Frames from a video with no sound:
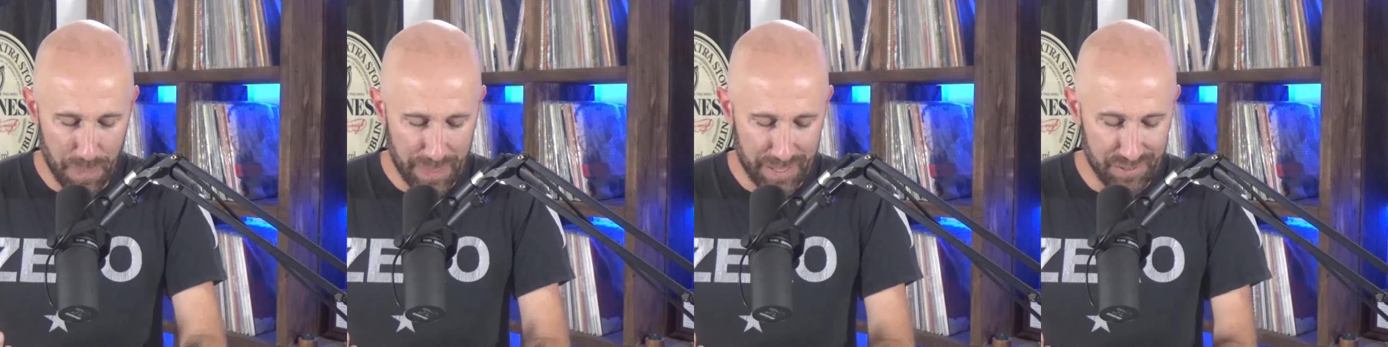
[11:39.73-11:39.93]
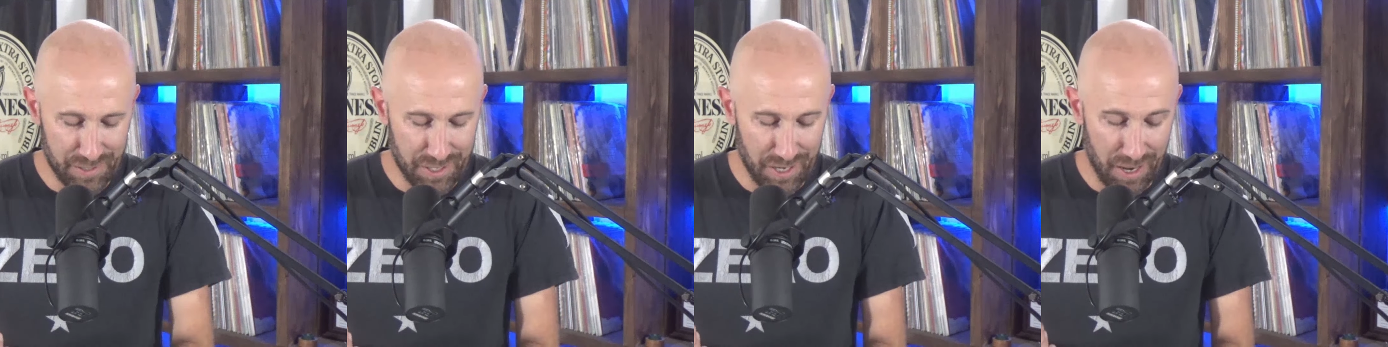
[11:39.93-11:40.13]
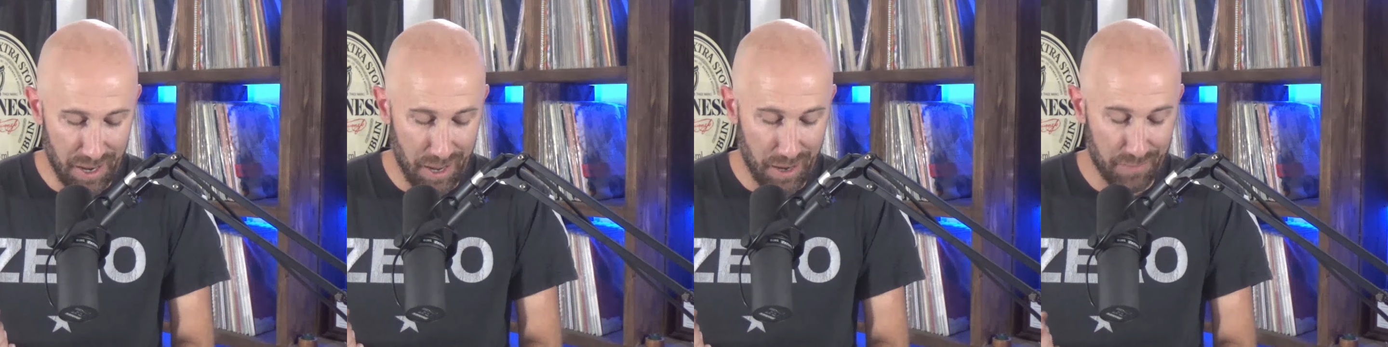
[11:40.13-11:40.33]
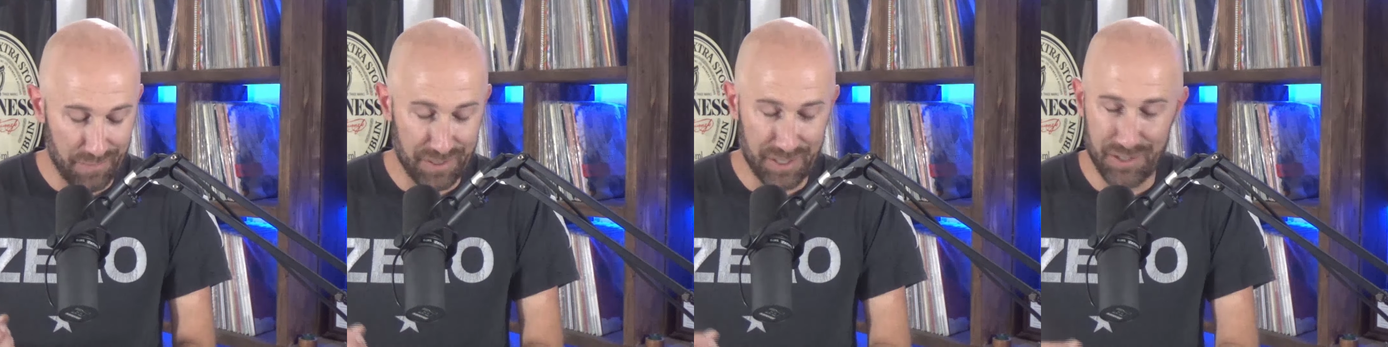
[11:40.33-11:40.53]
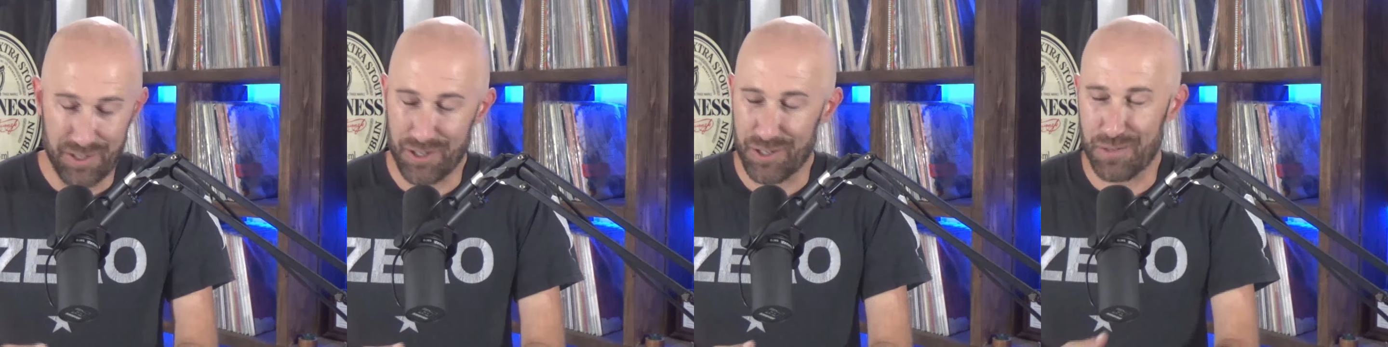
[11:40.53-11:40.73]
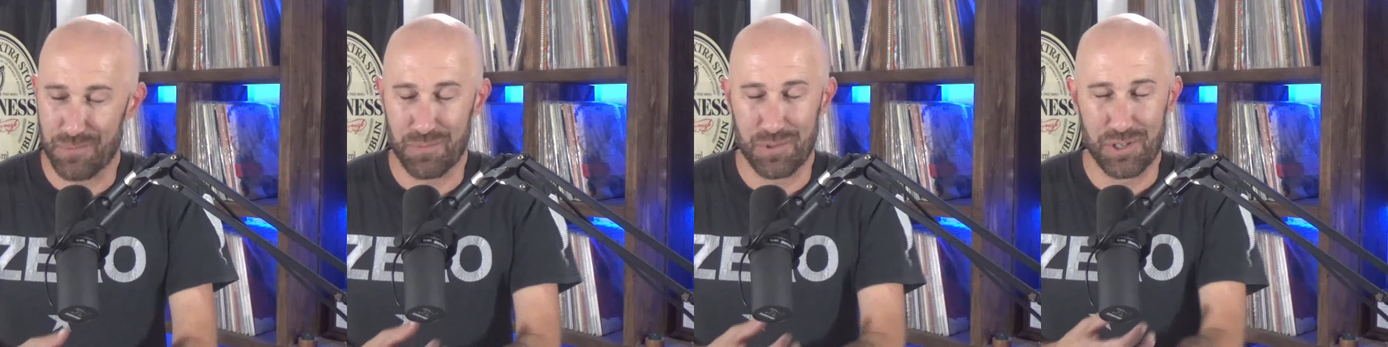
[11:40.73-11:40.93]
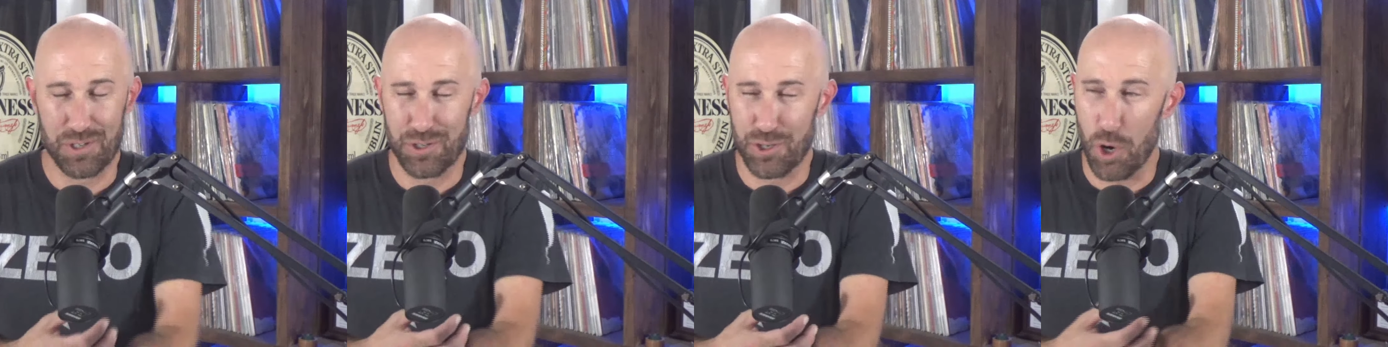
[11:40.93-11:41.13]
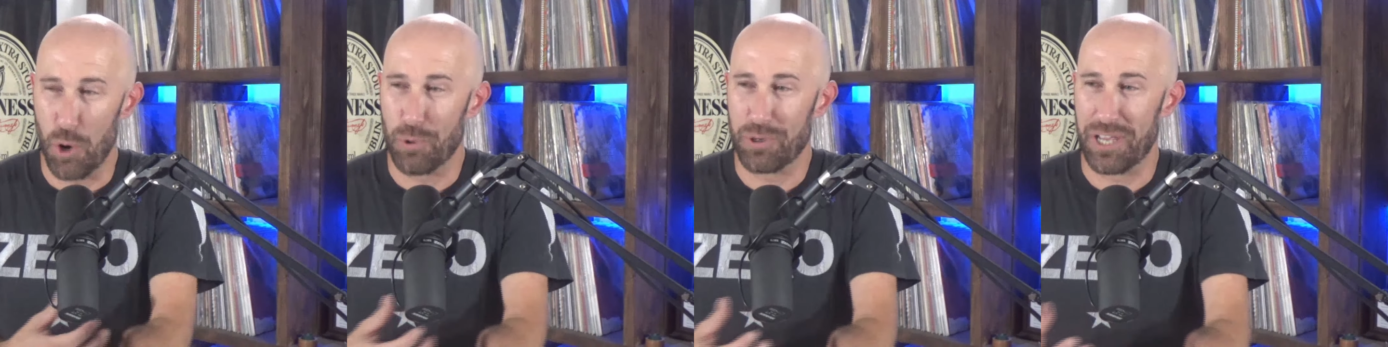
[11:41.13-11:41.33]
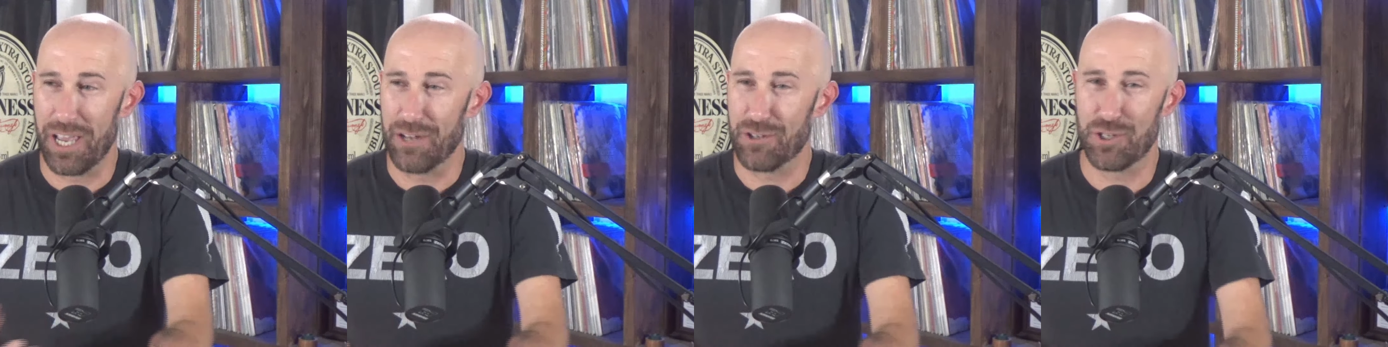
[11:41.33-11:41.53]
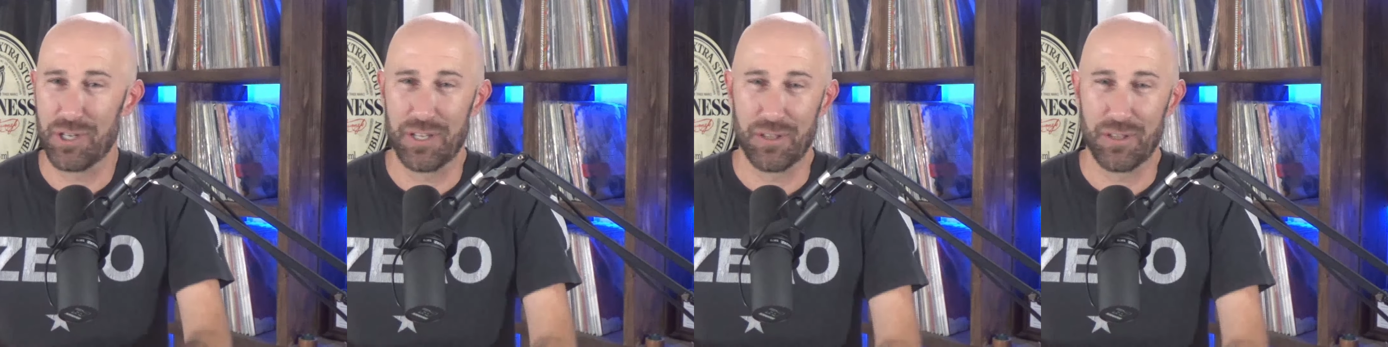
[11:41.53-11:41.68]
It's just so catchy.